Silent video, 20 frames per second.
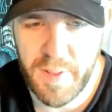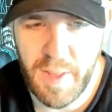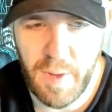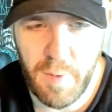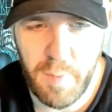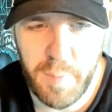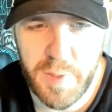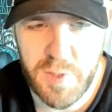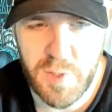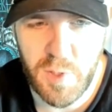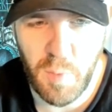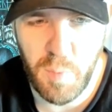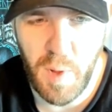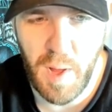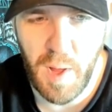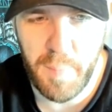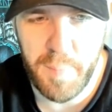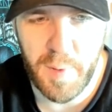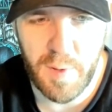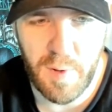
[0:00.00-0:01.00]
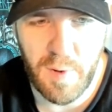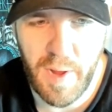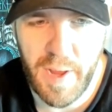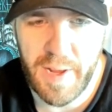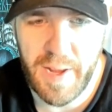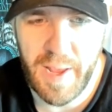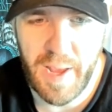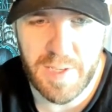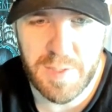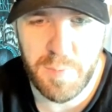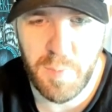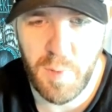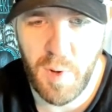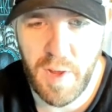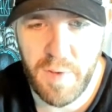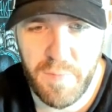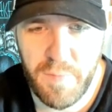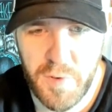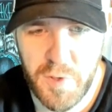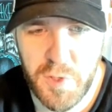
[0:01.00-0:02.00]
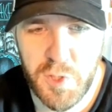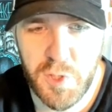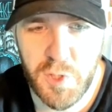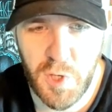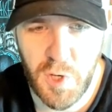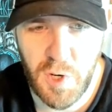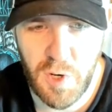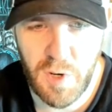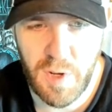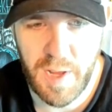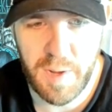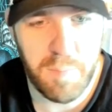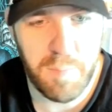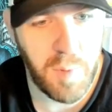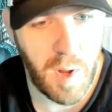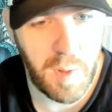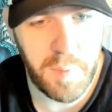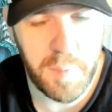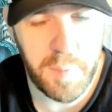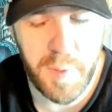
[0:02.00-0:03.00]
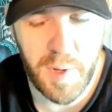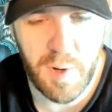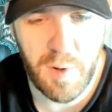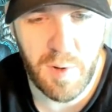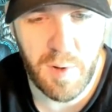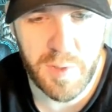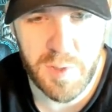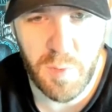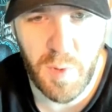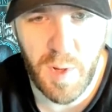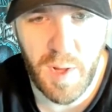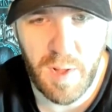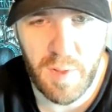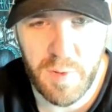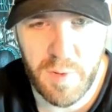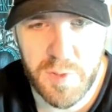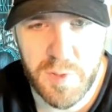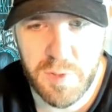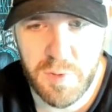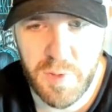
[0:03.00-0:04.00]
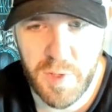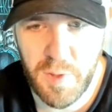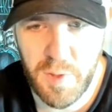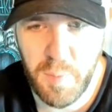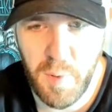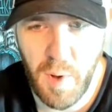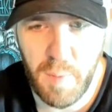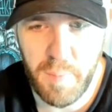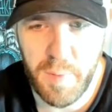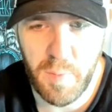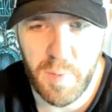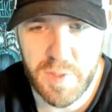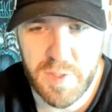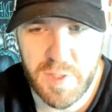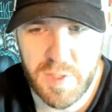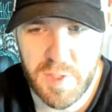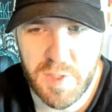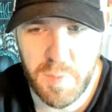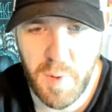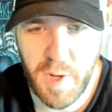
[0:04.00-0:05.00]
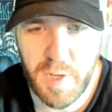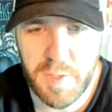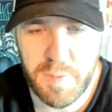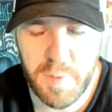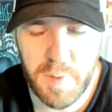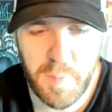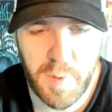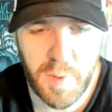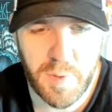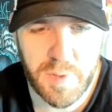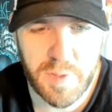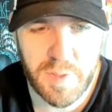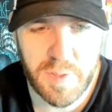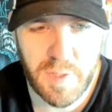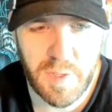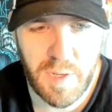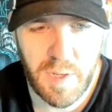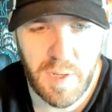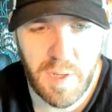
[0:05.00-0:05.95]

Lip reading: think that would be so popular. And Azmoran for sure. And probably Pyro as well. Those 3 are probably the ones that surprised me the most.